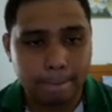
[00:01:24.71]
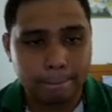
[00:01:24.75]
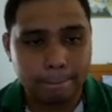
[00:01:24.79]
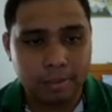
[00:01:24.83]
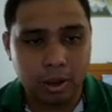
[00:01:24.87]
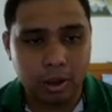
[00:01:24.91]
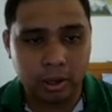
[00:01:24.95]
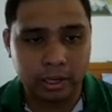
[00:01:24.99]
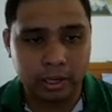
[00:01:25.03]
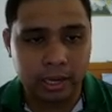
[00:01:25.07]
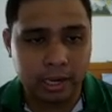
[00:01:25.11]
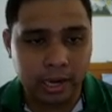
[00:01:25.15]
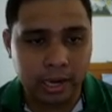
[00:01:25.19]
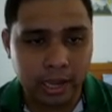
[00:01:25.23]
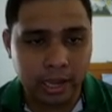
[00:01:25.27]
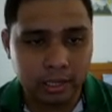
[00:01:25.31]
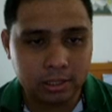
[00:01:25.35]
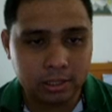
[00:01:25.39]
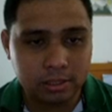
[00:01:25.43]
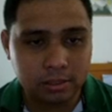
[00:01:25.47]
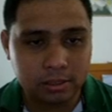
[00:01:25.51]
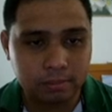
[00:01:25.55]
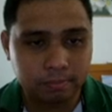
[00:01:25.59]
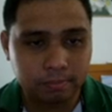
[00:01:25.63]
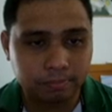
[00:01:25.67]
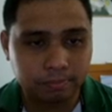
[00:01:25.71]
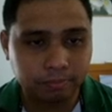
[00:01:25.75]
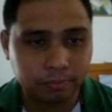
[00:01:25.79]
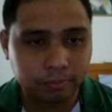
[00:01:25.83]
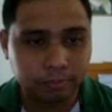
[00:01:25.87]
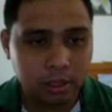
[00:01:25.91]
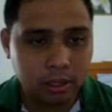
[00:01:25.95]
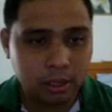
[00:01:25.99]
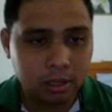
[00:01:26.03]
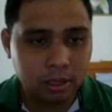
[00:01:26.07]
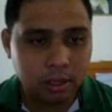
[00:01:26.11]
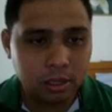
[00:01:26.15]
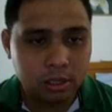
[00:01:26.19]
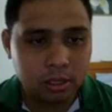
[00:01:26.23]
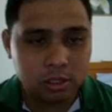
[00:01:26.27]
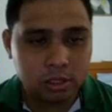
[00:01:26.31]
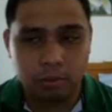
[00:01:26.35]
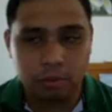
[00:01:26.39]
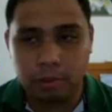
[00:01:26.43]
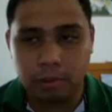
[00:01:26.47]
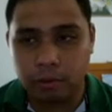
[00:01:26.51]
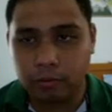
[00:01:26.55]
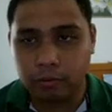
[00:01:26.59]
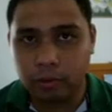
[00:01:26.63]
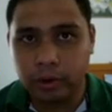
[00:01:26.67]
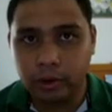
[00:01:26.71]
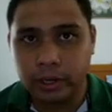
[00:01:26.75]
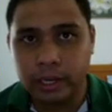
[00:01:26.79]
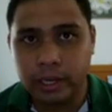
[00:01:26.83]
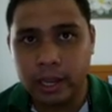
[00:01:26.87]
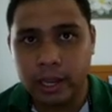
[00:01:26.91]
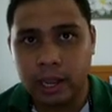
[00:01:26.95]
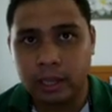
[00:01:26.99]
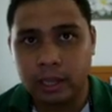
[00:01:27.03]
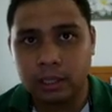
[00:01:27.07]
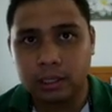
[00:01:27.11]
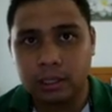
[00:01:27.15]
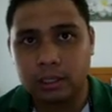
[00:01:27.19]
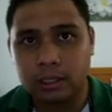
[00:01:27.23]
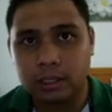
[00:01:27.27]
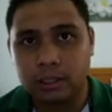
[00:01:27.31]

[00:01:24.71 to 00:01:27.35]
Okay, next. So before that,